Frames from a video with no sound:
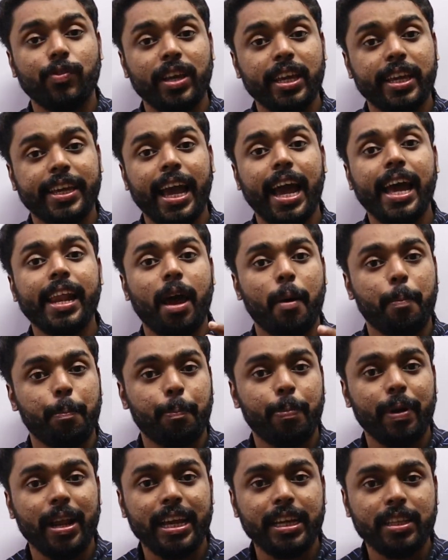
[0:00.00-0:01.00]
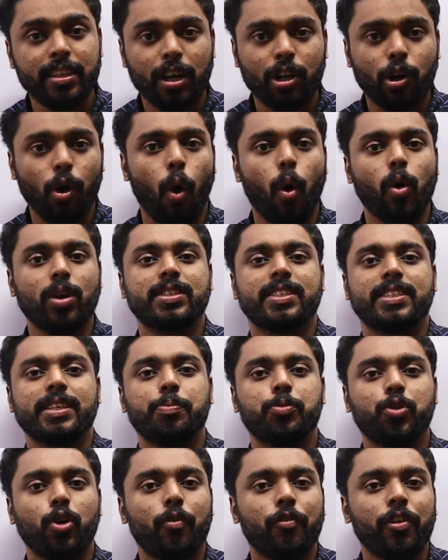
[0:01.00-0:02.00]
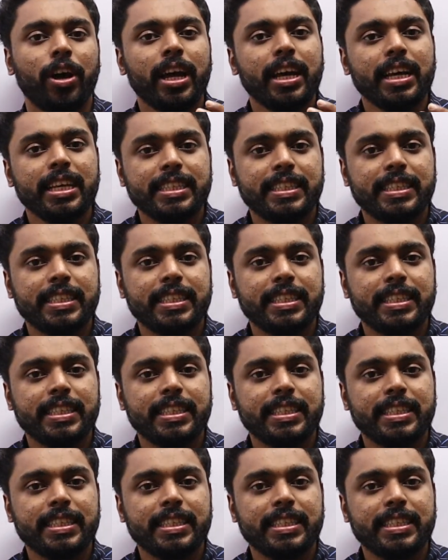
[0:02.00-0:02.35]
we can apply the concept of